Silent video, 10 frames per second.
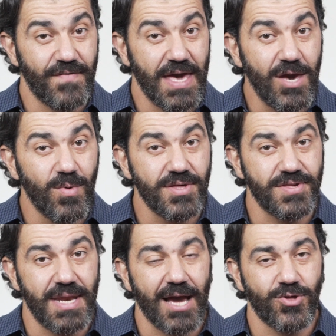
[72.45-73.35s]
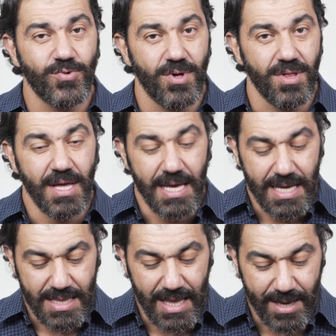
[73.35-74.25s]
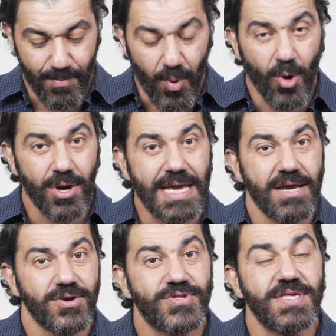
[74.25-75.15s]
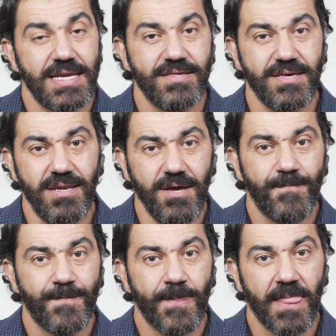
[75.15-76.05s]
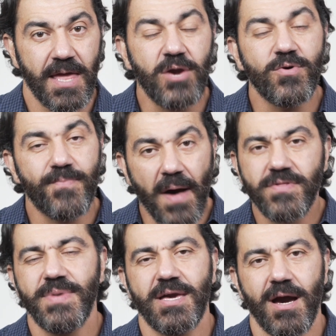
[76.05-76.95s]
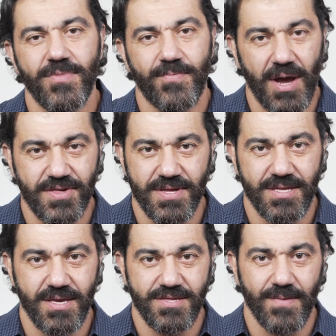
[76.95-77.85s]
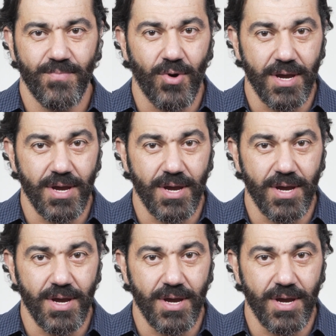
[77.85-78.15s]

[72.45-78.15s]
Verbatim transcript: if he was an actual, like, born-here citizen, he would probably become the president at some